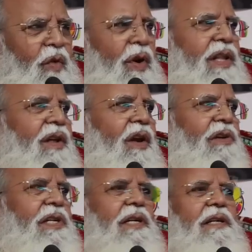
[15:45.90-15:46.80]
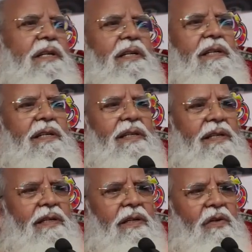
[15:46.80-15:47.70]
Now, what is the logic?
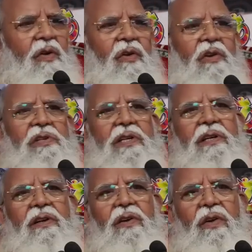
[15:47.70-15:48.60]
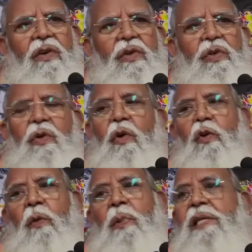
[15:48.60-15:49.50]
No logic. You
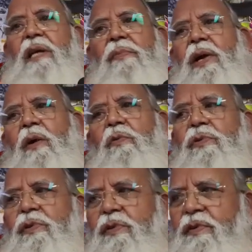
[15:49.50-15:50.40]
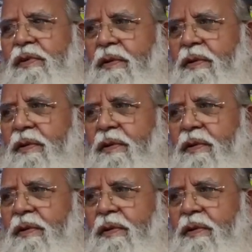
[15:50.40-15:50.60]
go to a Punjabi house.